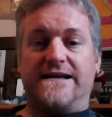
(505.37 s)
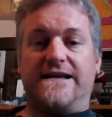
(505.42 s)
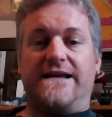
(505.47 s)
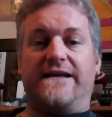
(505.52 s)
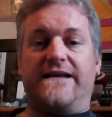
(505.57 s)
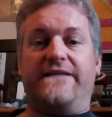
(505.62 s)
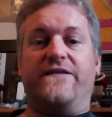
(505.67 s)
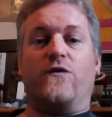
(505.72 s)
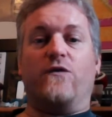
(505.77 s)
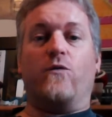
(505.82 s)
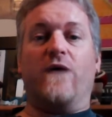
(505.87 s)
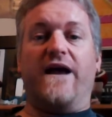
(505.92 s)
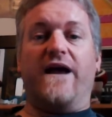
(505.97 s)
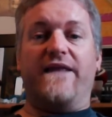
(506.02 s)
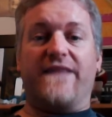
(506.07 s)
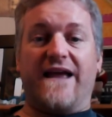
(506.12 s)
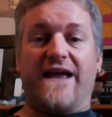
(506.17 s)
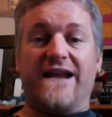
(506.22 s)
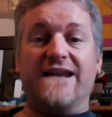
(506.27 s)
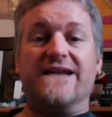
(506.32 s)
in the way
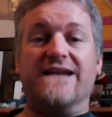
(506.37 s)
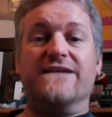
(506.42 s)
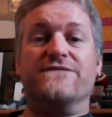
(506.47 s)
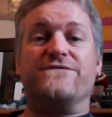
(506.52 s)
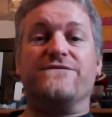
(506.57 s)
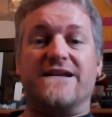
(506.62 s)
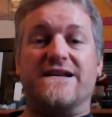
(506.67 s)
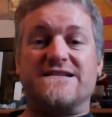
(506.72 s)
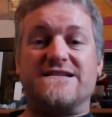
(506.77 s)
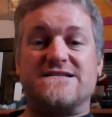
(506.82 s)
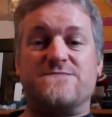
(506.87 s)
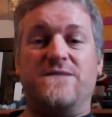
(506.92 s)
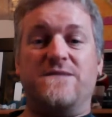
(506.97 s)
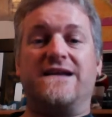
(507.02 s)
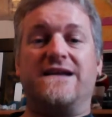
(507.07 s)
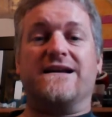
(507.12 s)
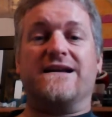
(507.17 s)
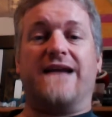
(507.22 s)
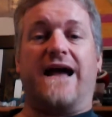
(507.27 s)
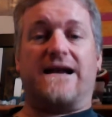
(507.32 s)
they live and
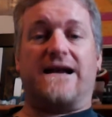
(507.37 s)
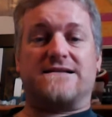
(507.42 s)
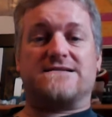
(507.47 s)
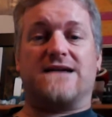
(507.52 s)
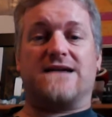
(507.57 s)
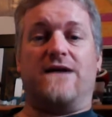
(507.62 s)
speak and act,